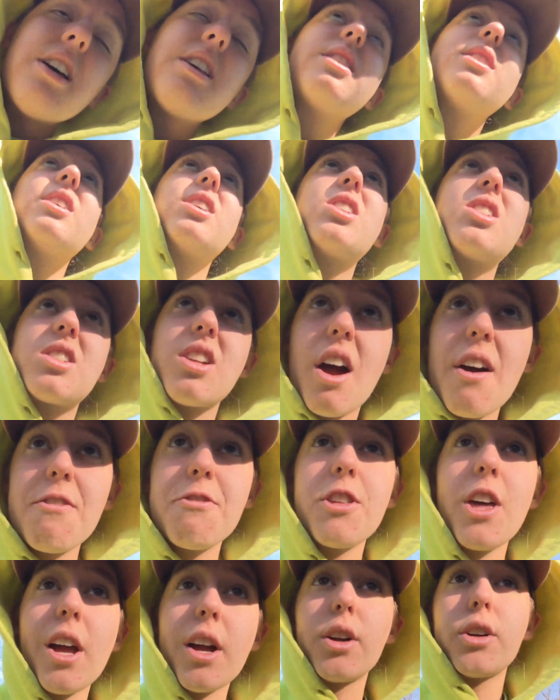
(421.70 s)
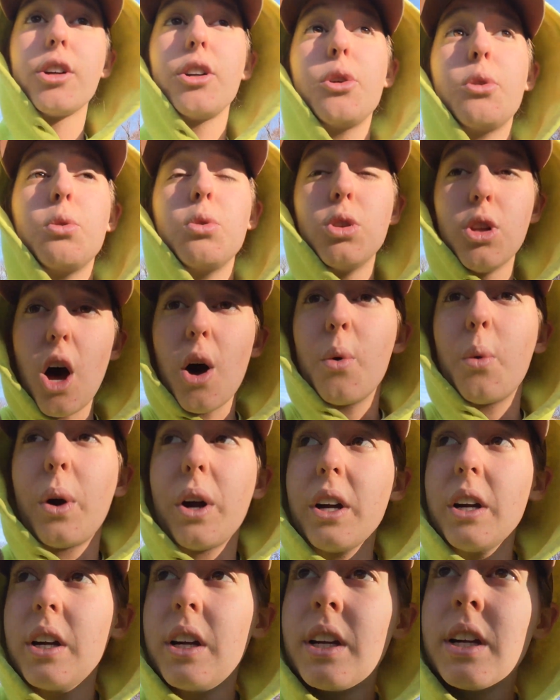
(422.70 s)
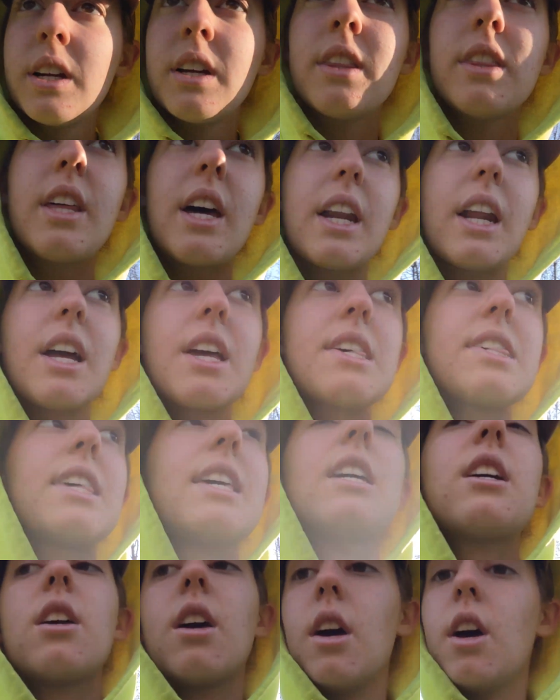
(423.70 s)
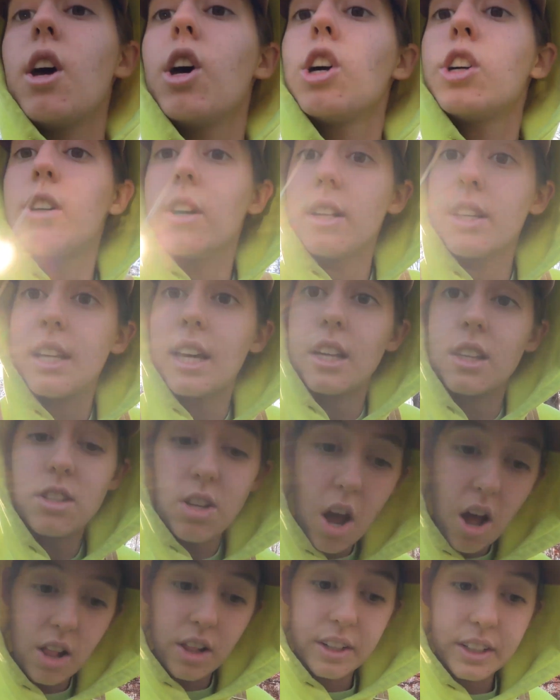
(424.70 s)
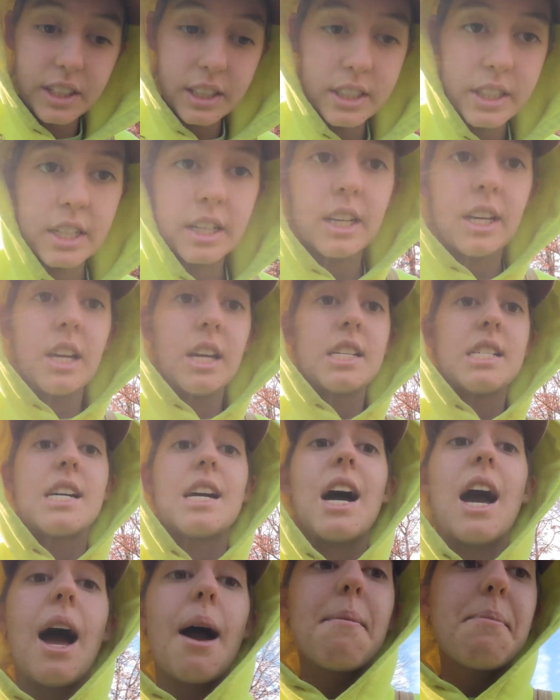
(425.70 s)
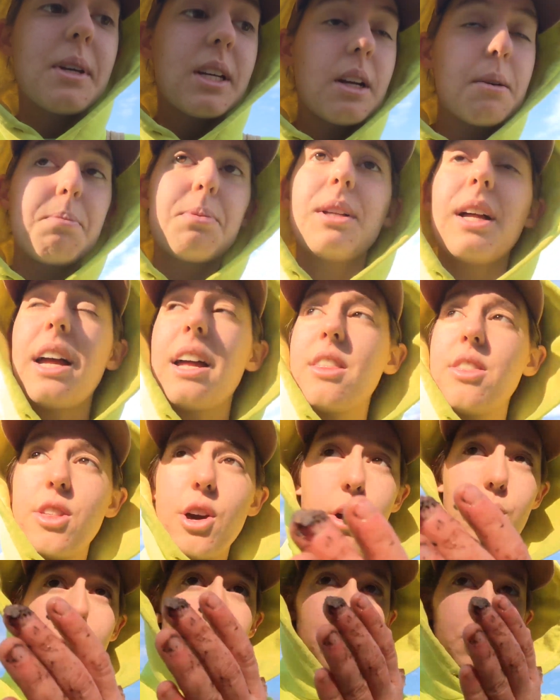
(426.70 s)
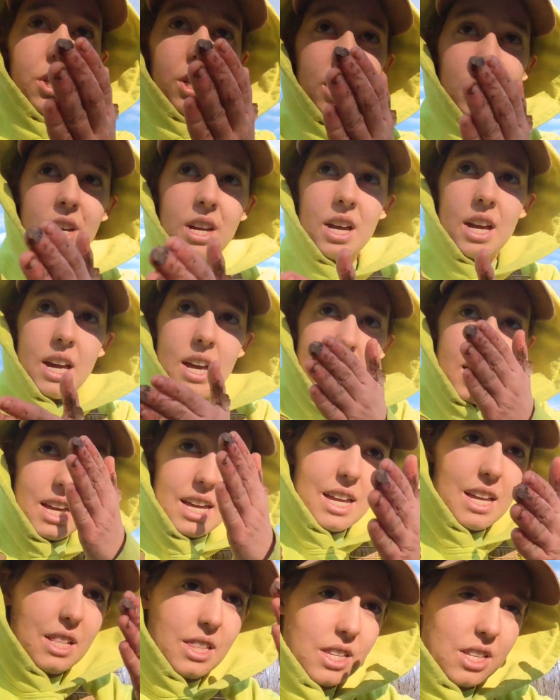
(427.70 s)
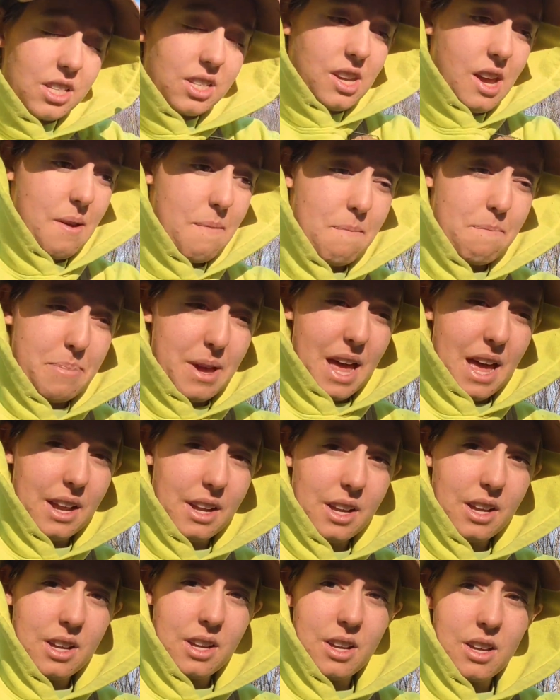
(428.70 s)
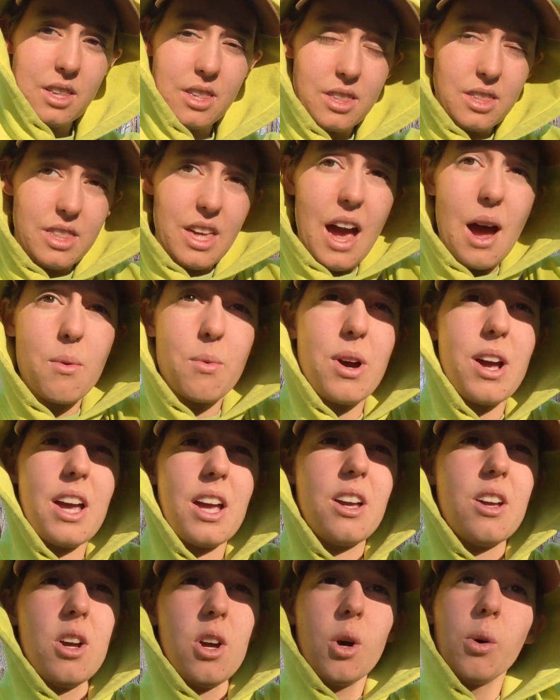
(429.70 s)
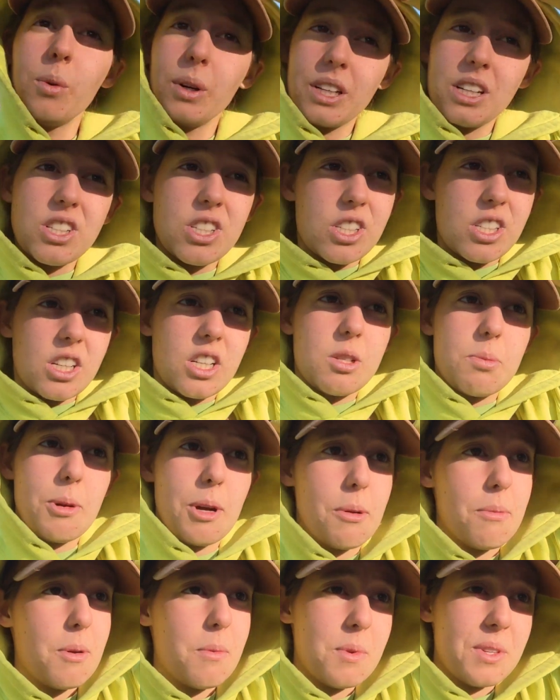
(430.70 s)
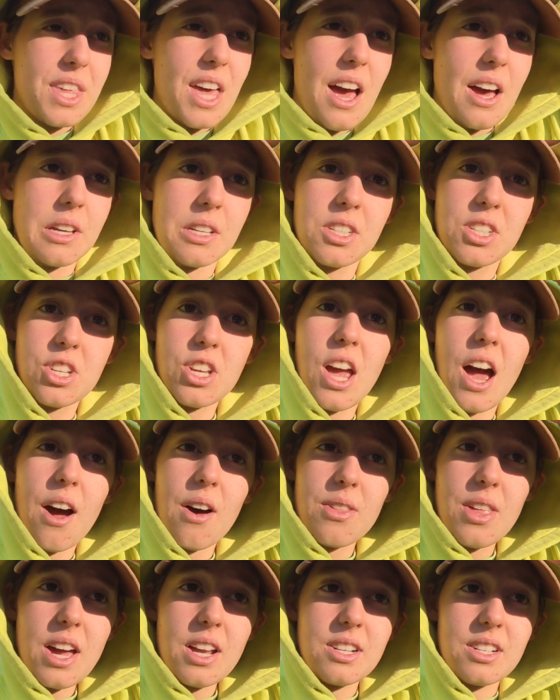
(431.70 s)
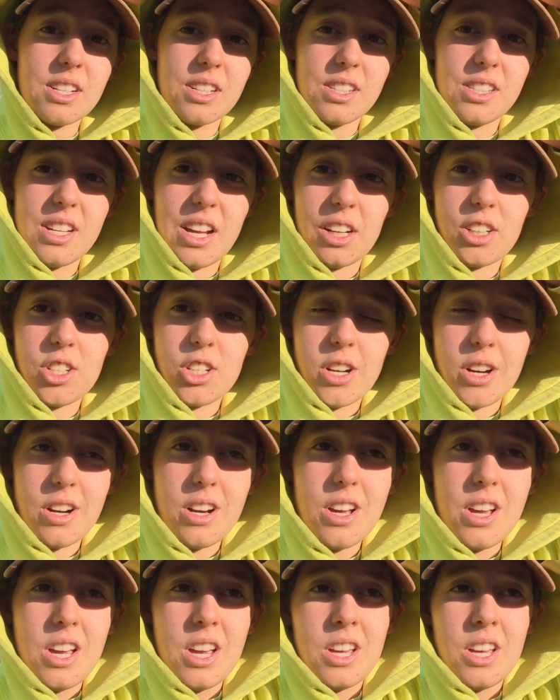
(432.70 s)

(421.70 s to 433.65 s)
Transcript: The stuff that grew lower that I think could get taller, I'm going to plant those in the same bed. That way we can just experiment with that. See how that does next year.